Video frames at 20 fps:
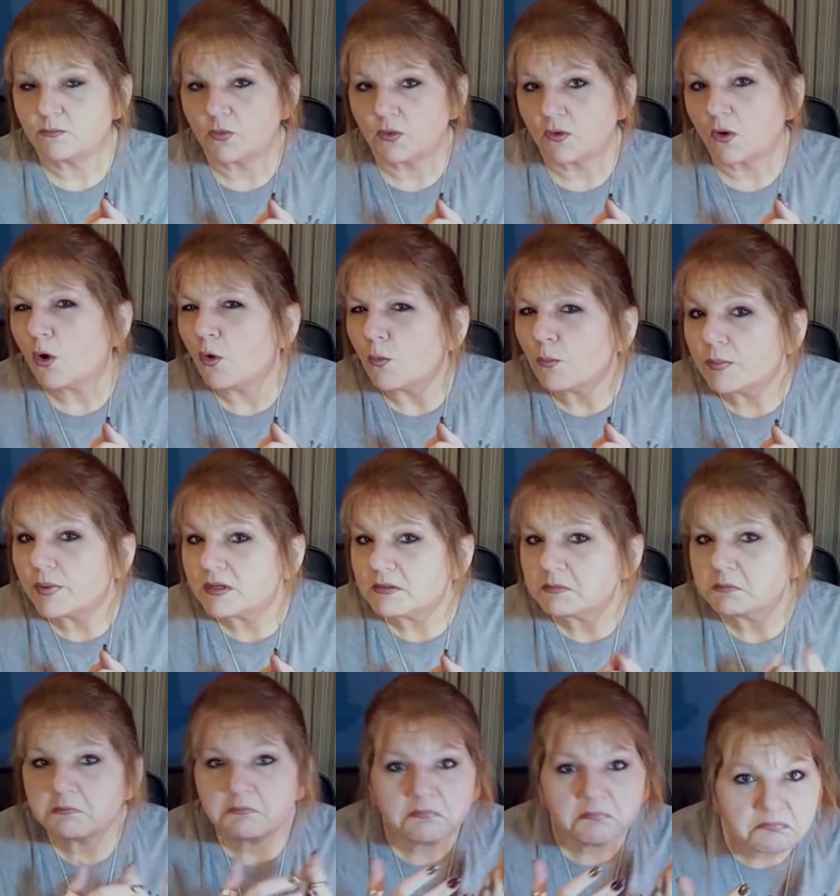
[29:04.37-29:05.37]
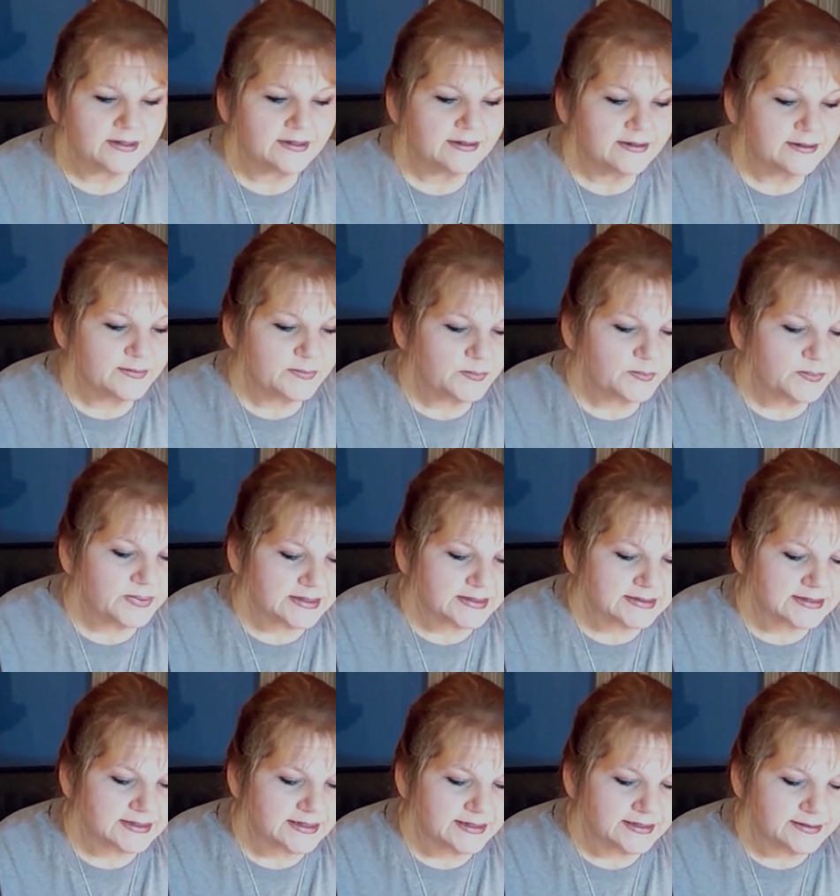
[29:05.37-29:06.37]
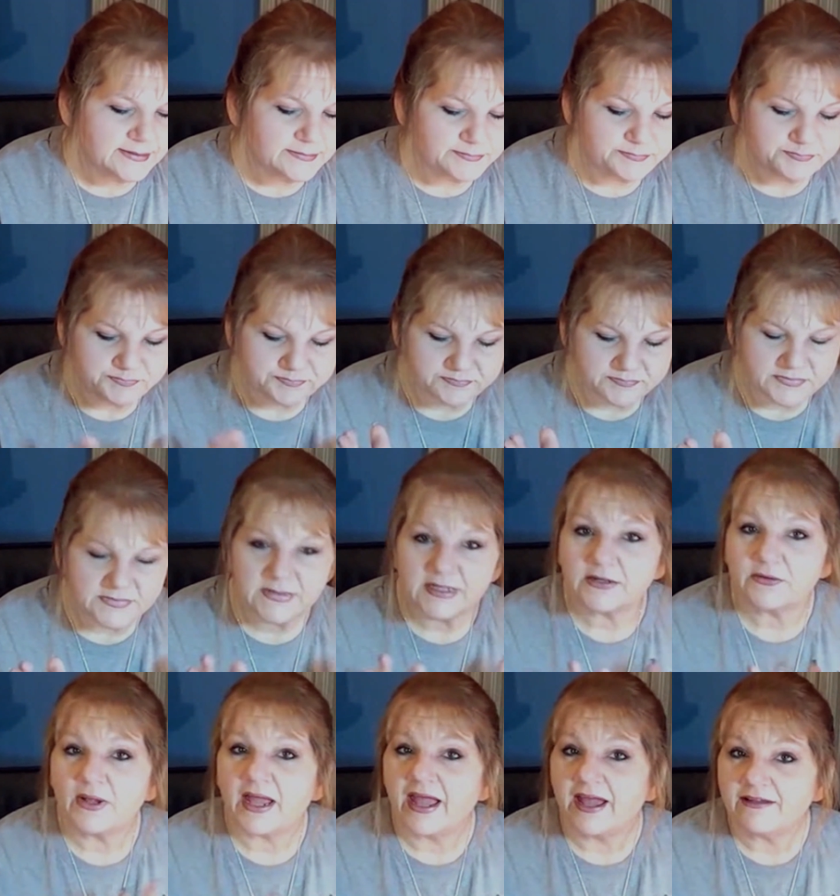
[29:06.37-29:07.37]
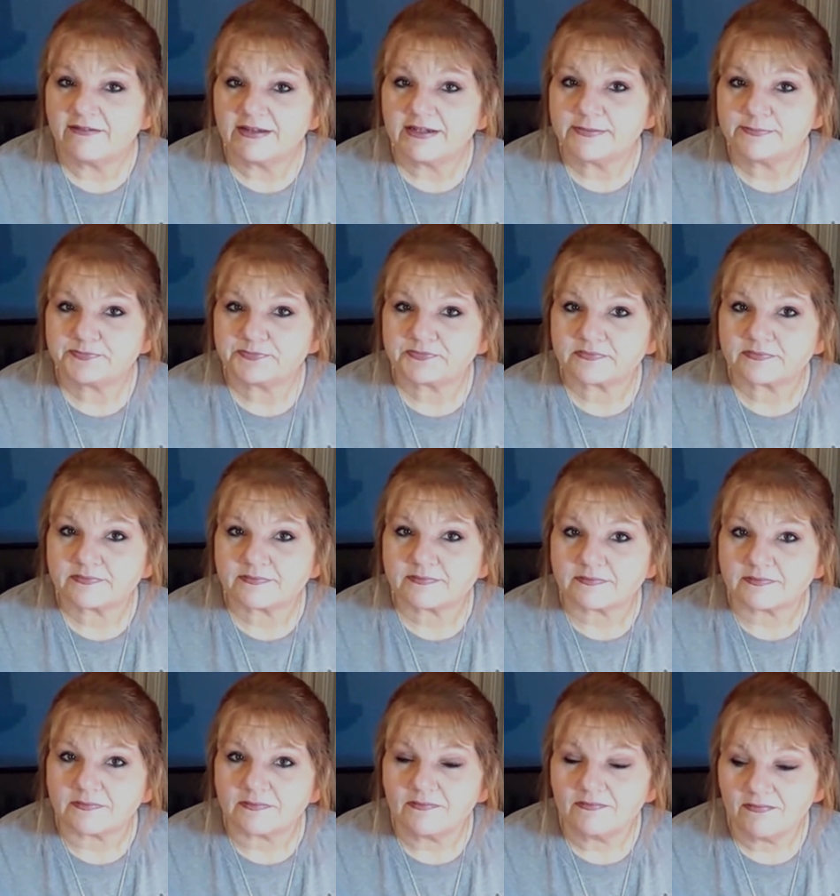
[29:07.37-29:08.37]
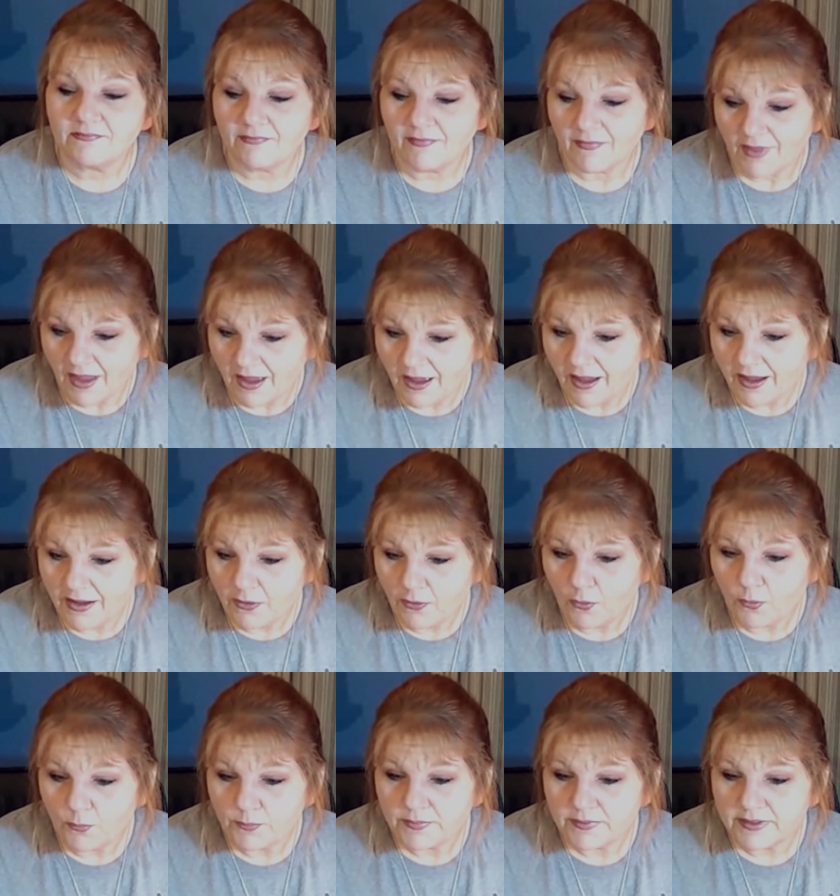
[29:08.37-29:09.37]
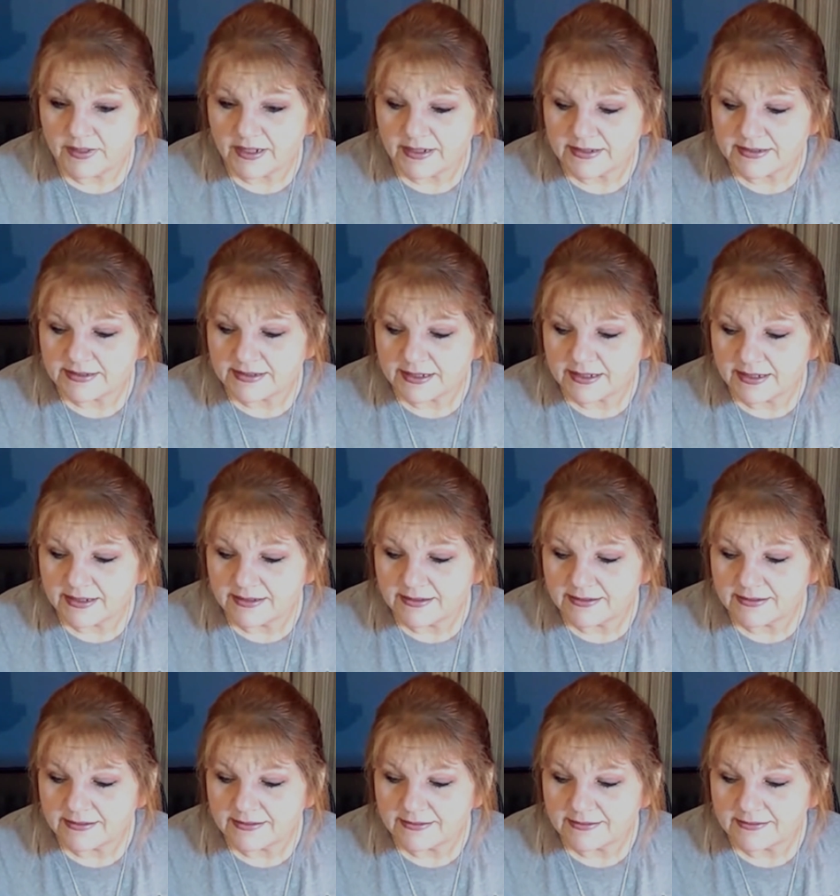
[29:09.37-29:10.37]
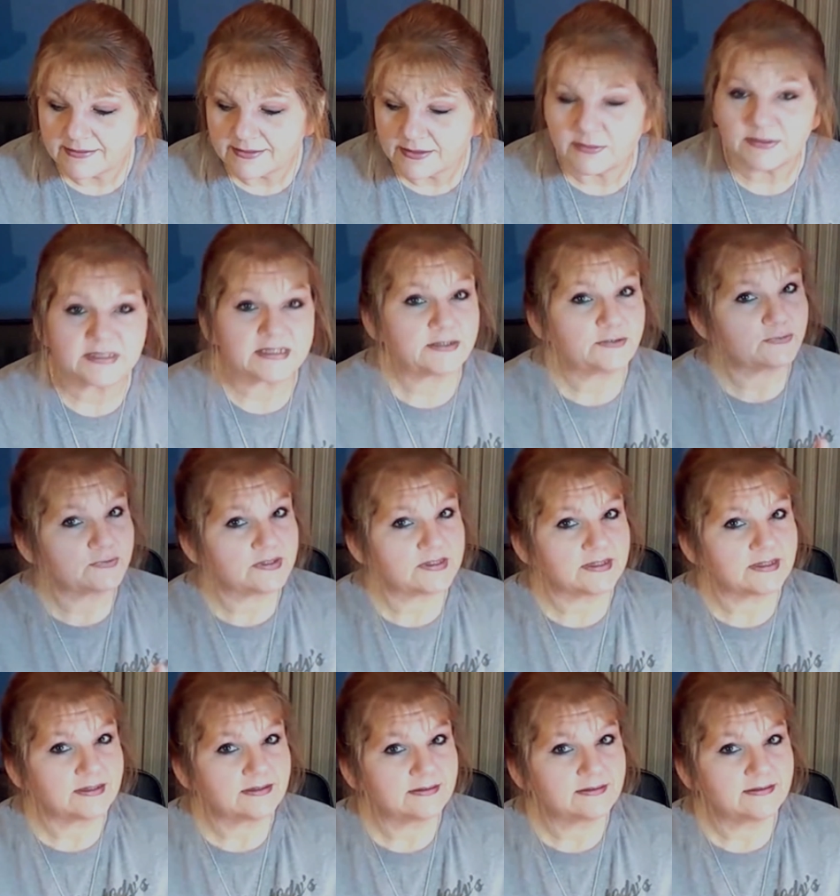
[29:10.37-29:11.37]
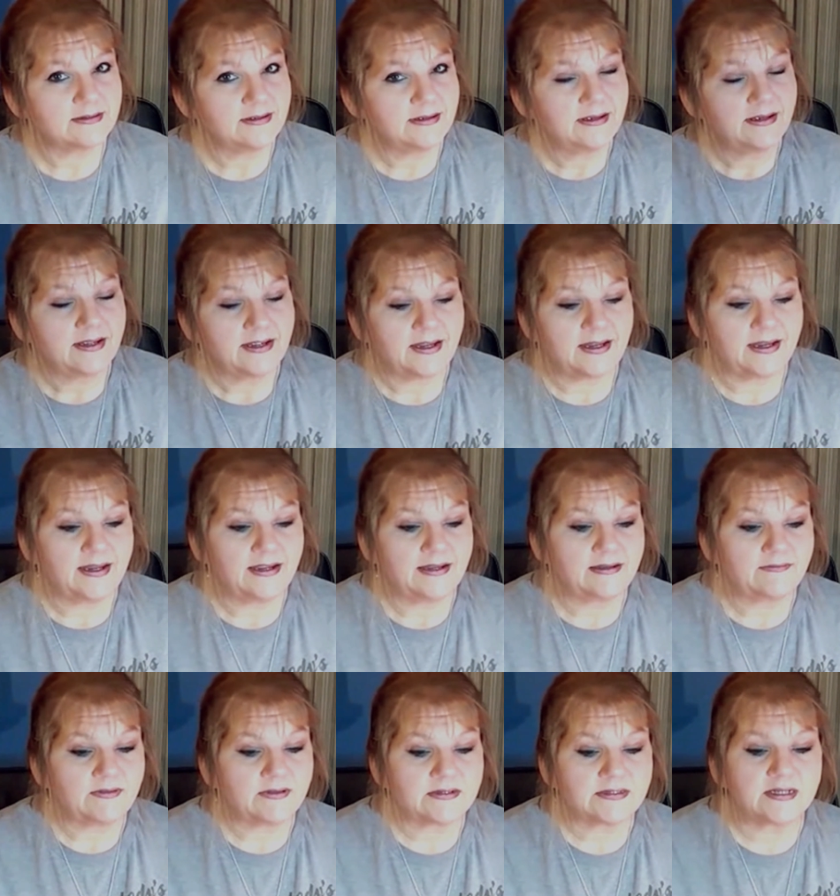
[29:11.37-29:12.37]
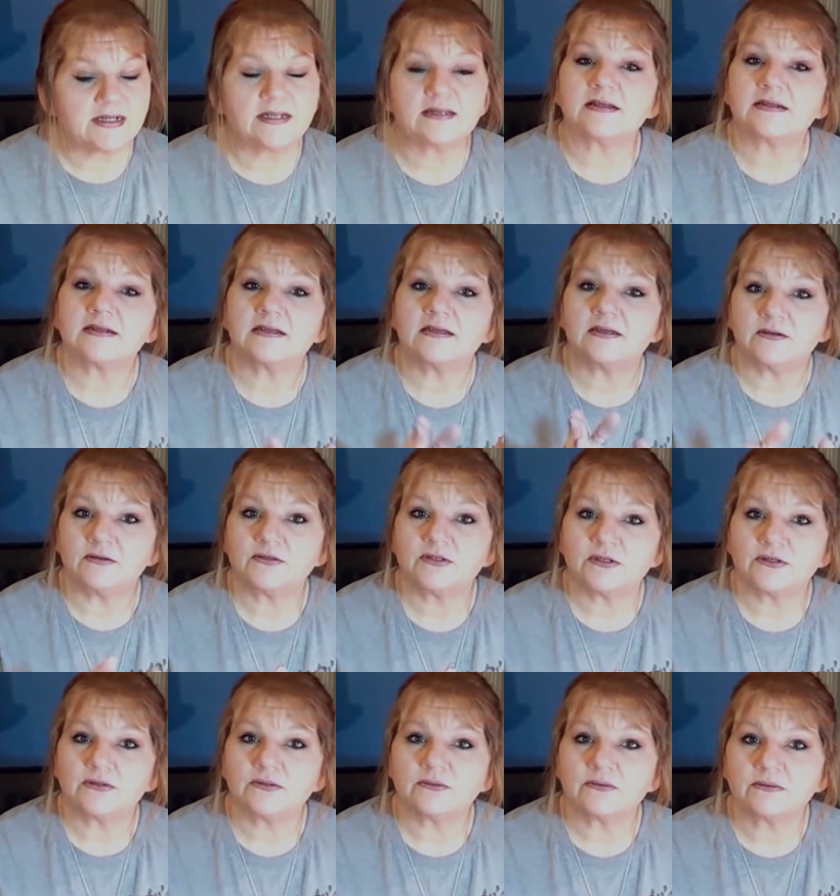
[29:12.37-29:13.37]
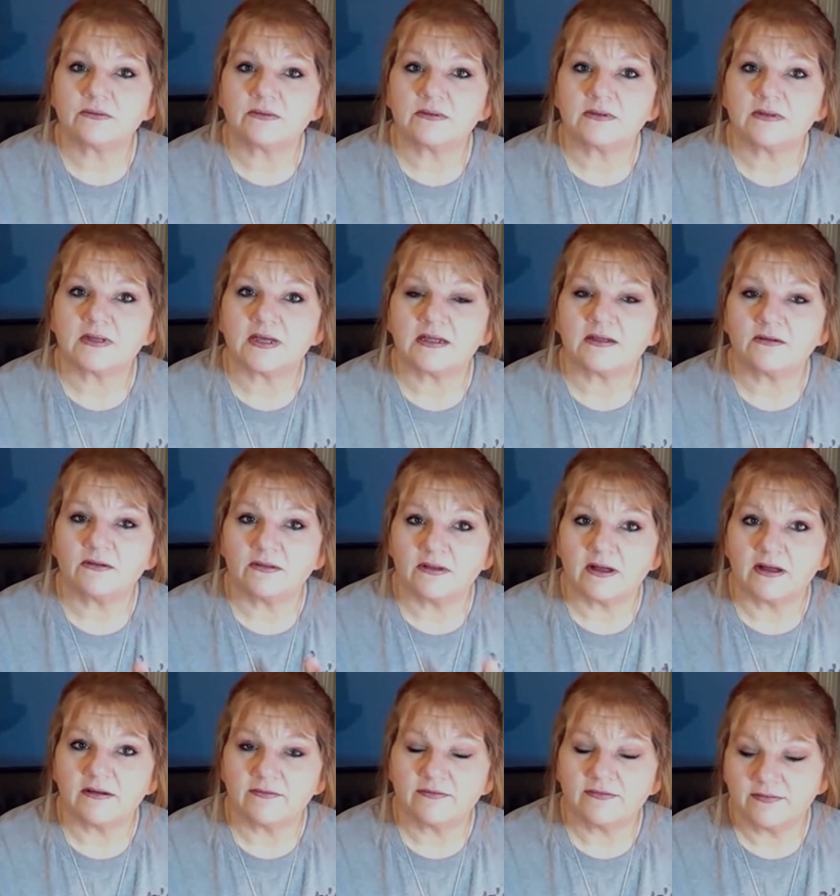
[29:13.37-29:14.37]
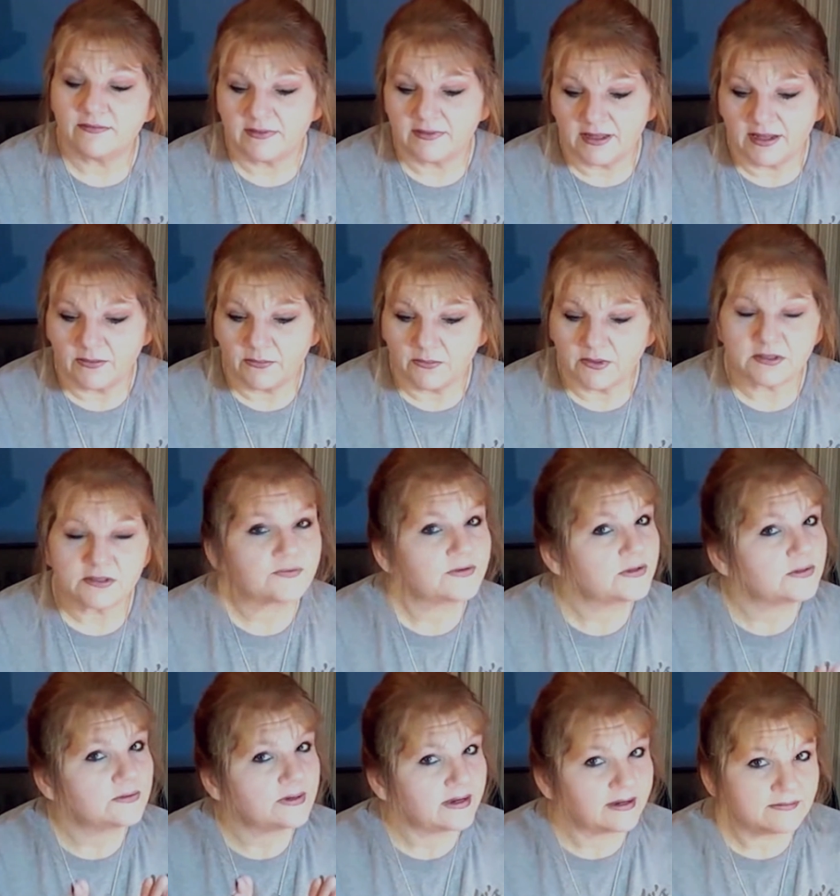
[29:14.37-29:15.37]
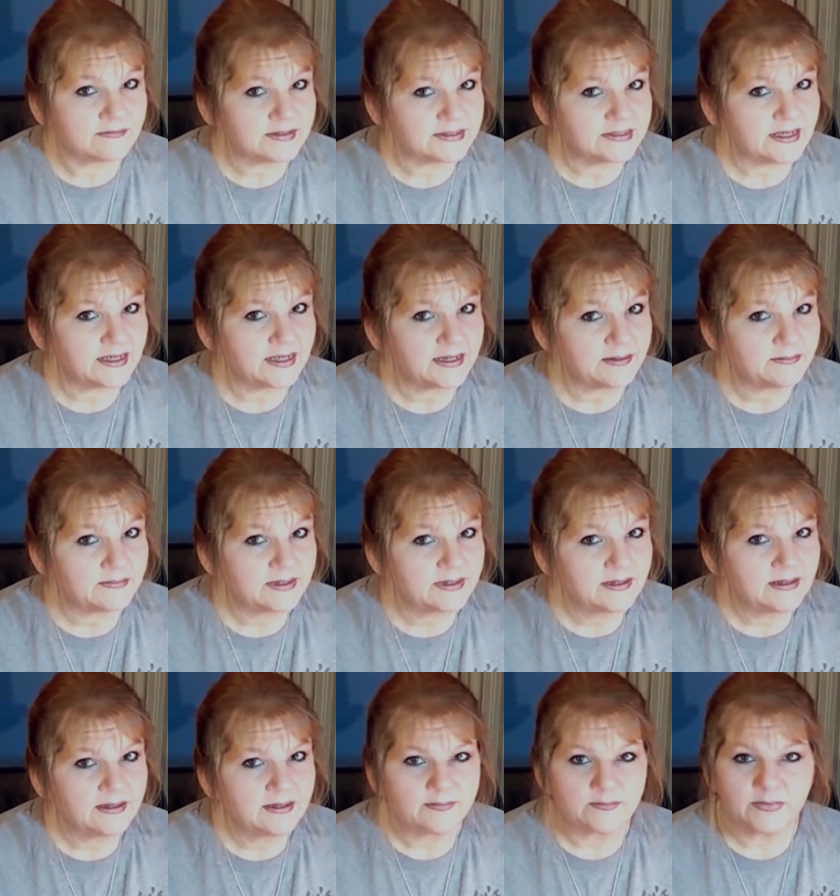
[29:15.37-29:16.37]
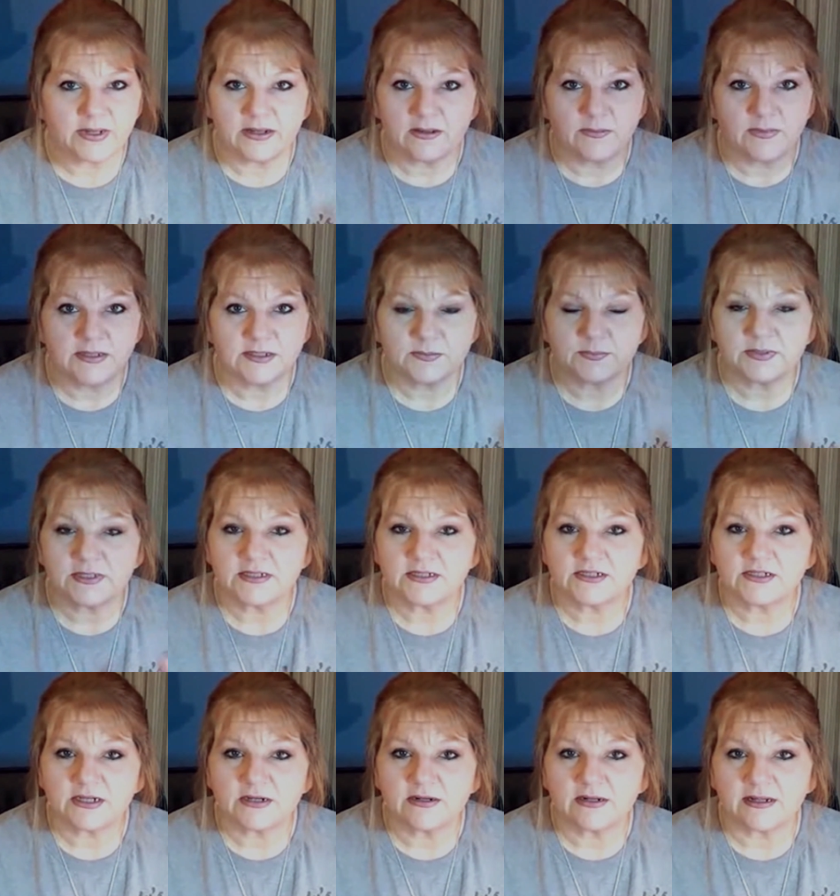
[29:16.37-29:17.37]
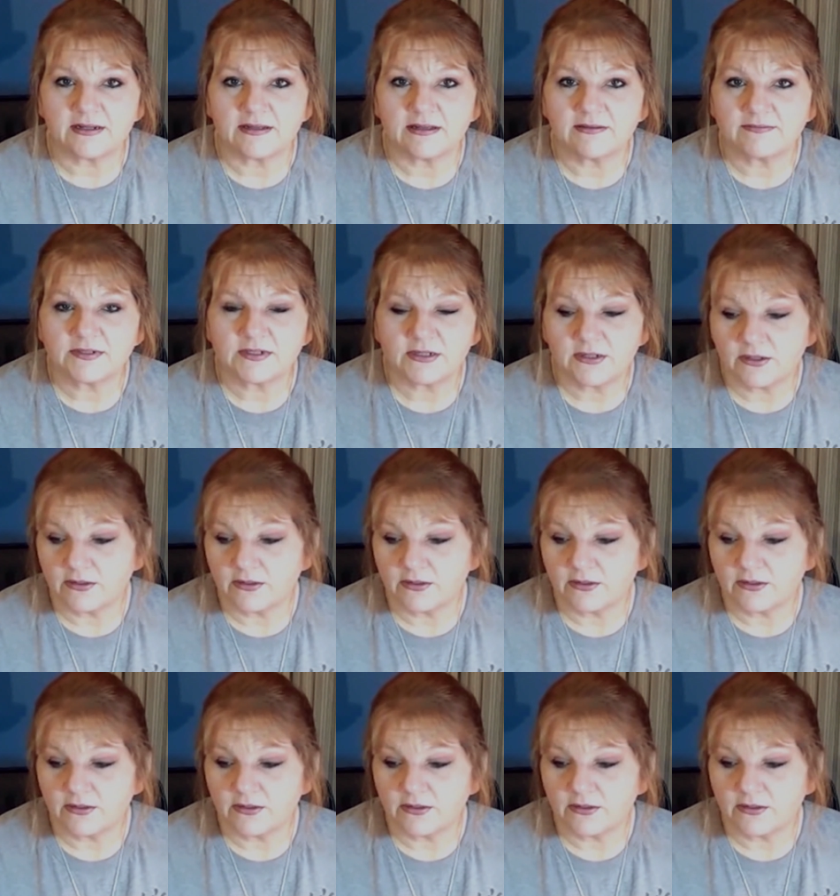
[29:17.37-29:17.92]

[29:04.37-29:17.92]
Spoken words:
Don't know why. There you have it. I hope that it was interesting. And if there's anything that you do that you love, that works for you every time, by all means, please share it. I'd love to know. Because